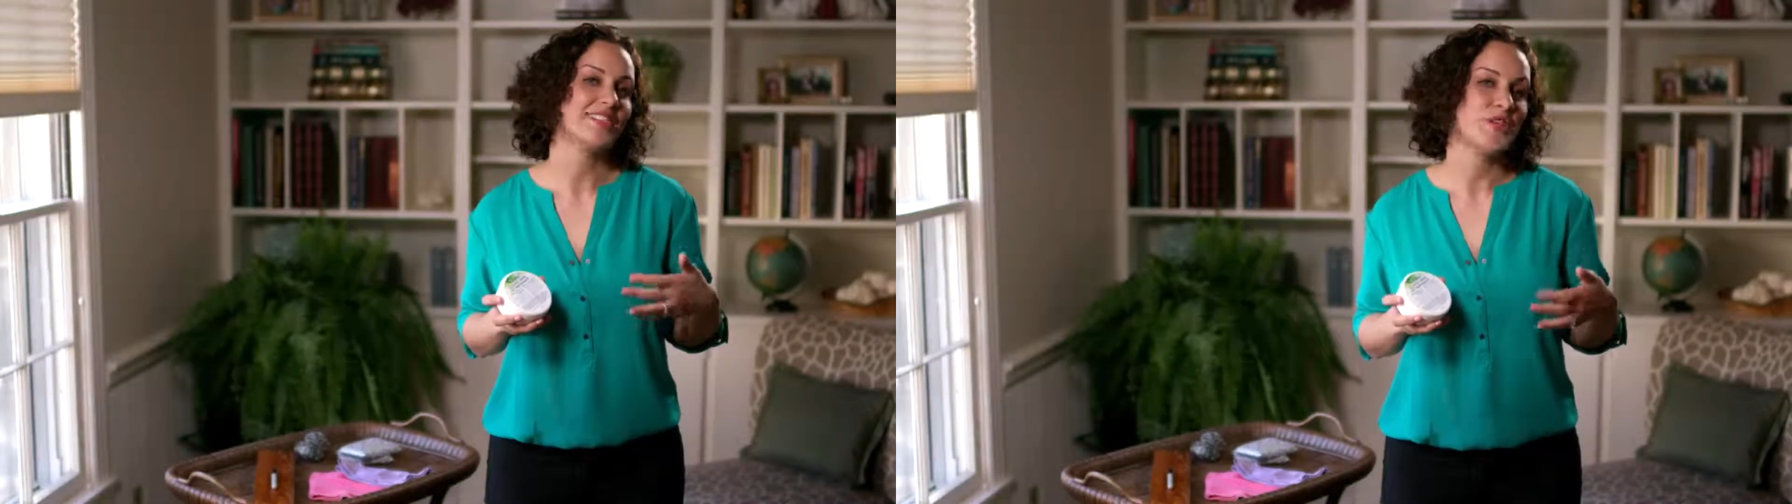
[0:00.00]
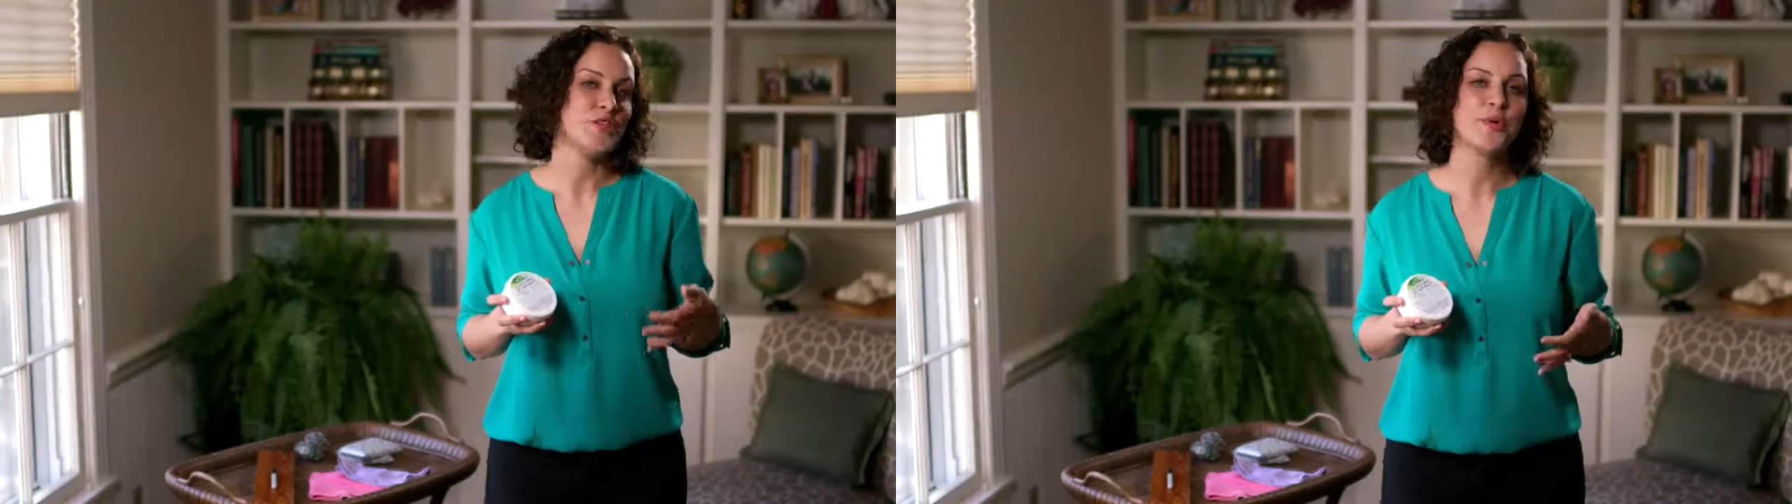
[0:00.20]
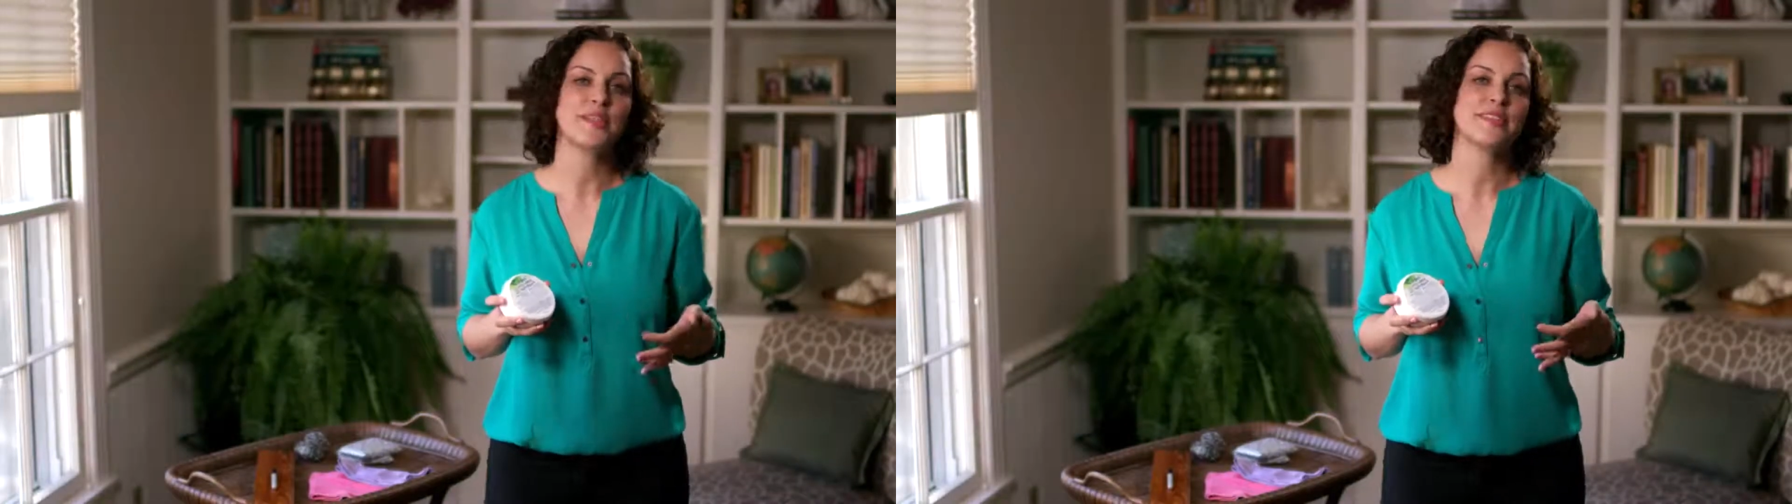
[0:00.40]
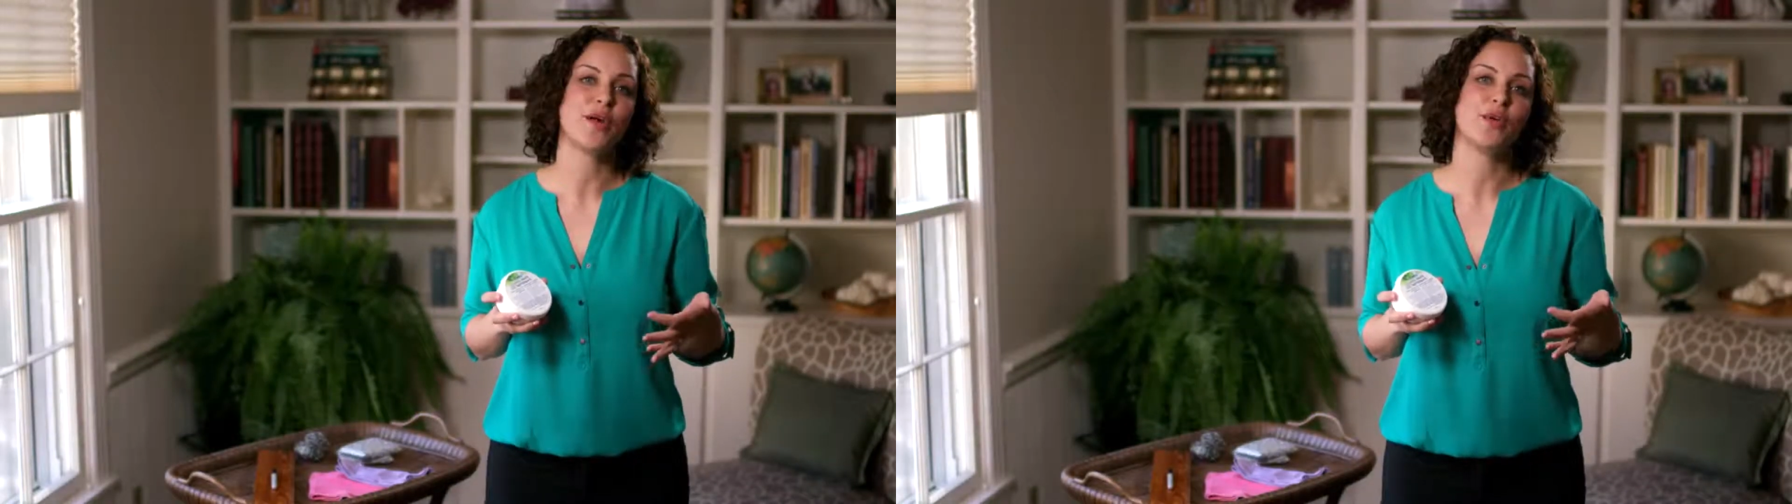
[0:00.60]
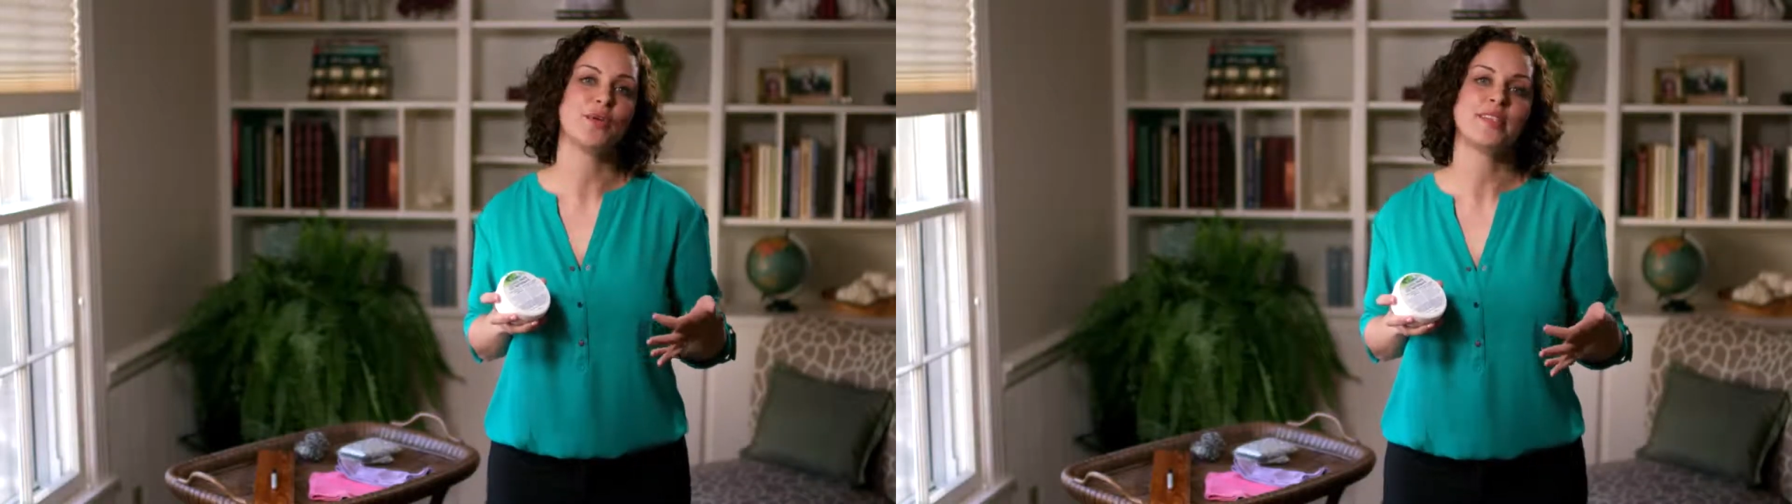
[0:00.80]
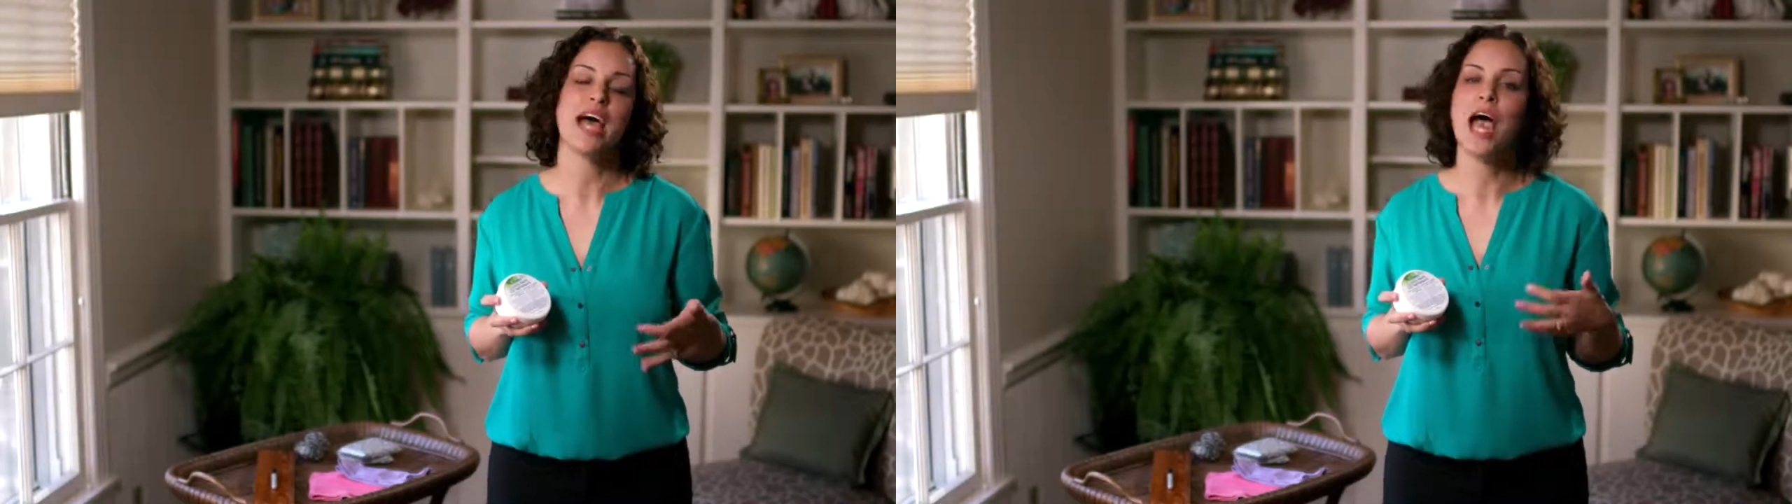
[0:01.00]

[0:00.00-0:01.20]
As a new consultant,